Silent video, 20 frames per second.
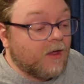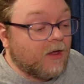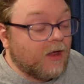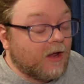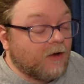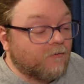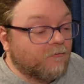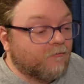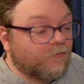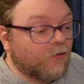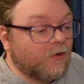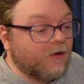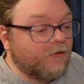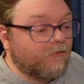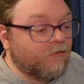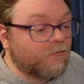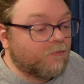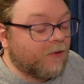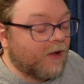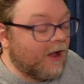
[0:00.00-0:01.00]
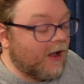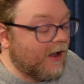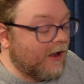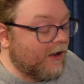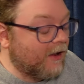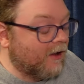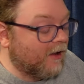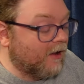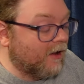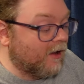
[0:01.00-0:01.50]
And voiced
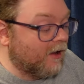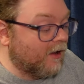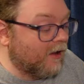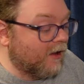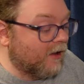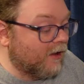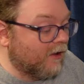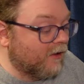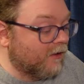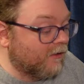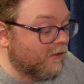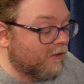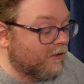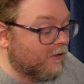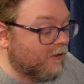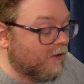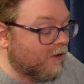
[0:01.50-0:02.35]
by, my